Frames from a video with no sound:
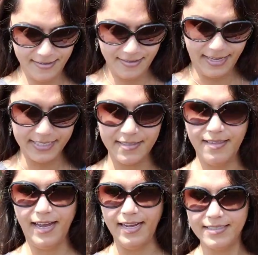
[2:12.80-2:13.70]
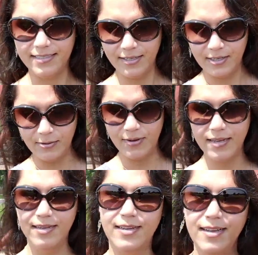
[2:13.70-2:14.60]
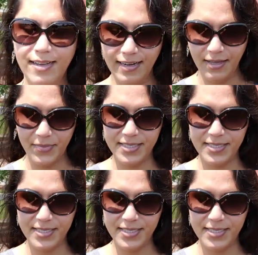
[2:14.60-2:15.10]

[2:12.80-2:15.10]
that's that so let me